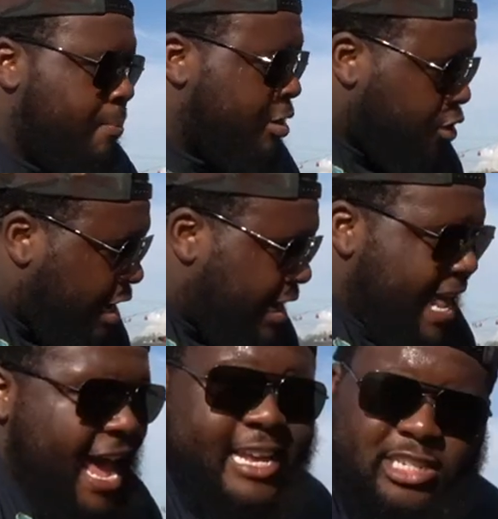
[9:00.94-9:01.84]
but it's gonna
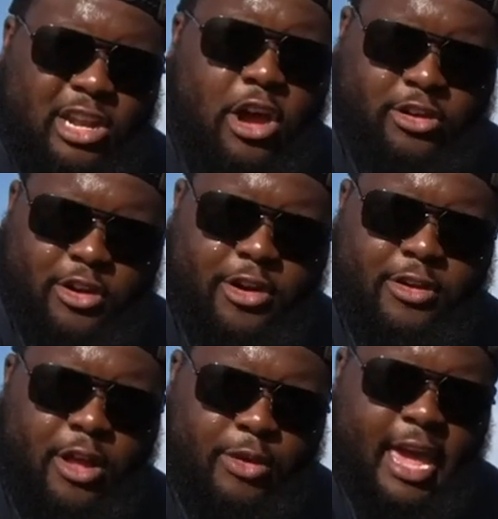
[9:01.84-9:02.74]
last longer,
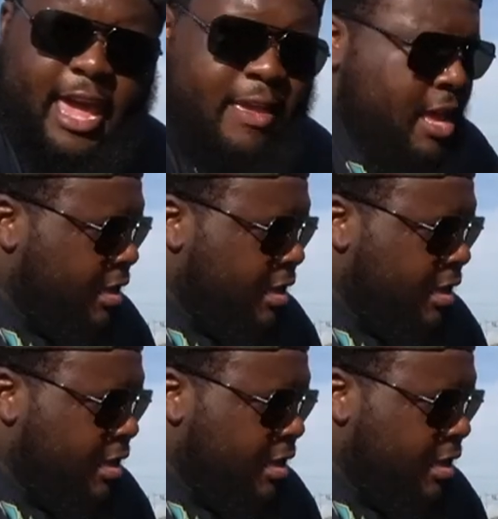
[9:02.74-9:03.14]
okay?